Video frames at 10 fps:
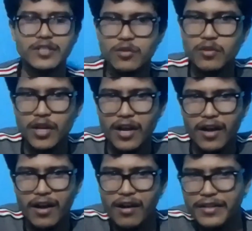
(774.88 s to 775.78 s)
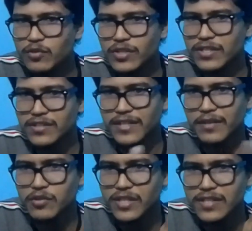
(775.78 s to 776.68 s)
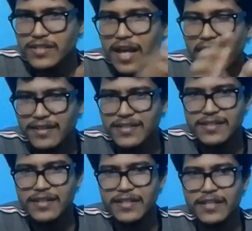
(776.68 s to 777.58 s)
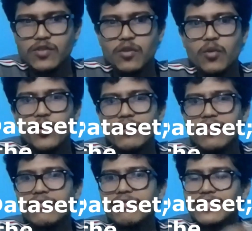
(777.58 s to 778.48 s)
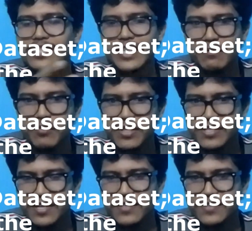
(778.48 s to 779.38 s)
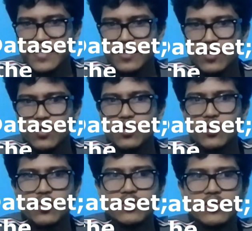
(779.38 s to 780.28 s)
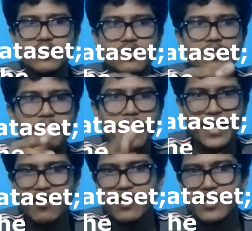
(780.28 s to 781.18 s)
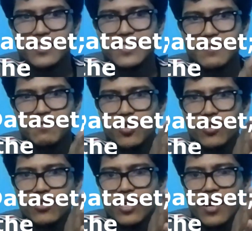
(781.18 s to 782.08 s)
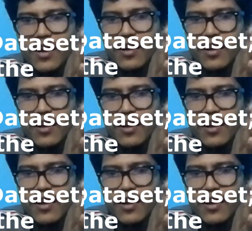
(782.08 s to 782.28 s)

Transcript: to use this unnecessary thing. So we will first remove this dataset to make our dataset more